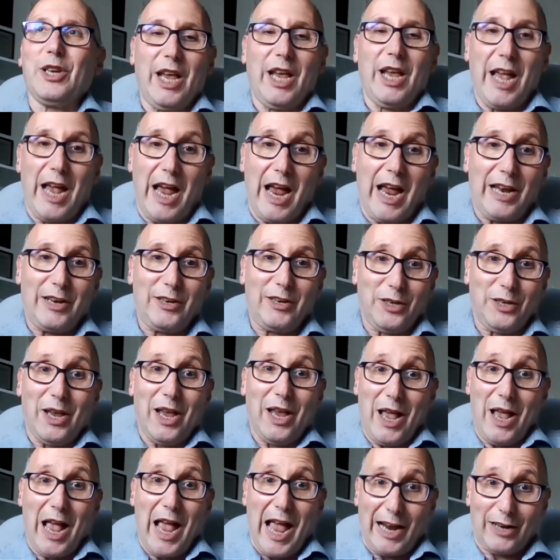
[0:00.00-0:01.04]
And
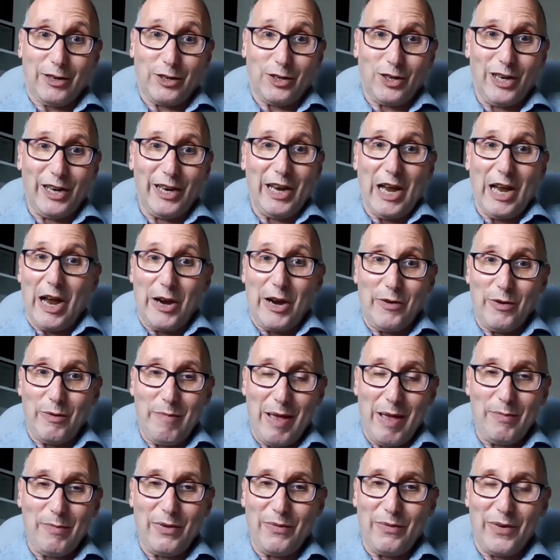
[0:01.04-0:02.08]
actually, I
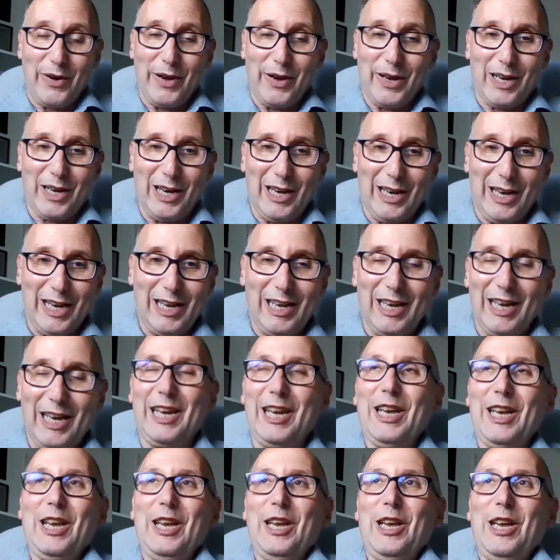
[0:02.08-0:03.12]
remember very
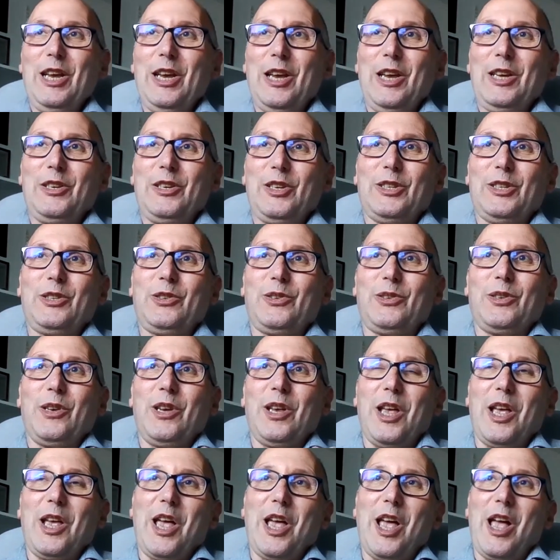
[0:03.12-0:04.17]
clearly just
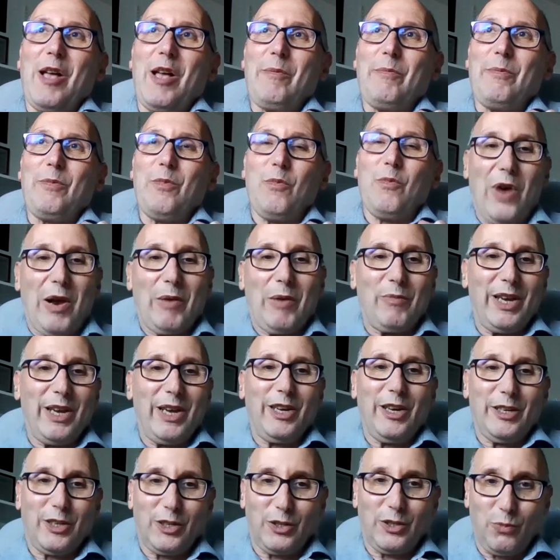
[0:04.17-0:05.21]
when
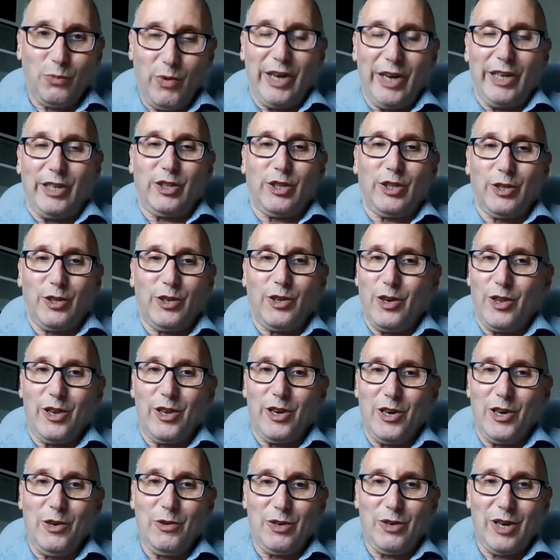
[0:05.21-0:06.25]
we switched to the
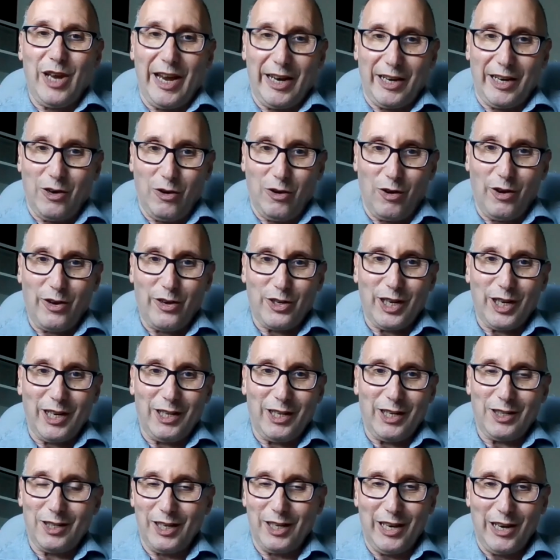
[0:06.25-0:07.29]
new
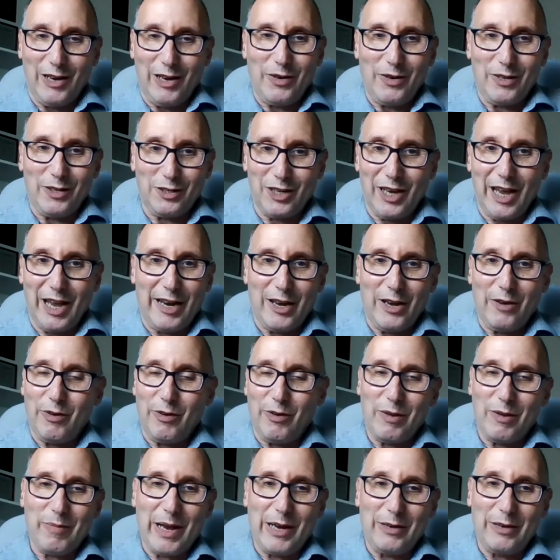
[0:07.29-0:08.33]
technologies here at Sanger in
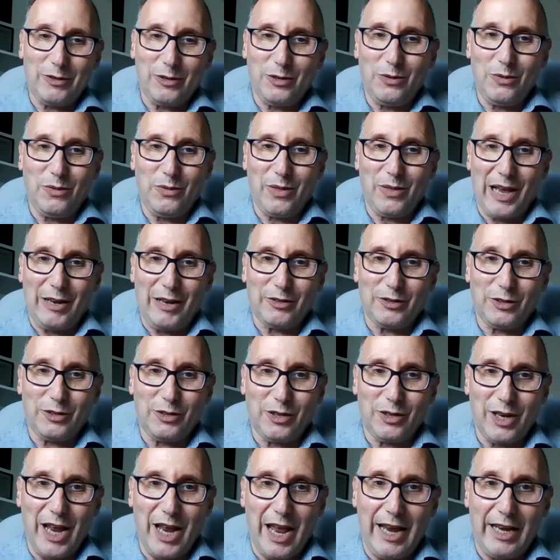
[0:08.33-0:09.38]
about
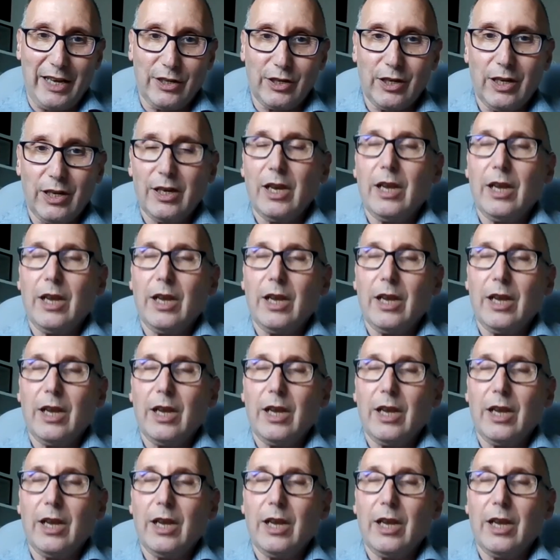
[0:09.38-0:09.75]
2008,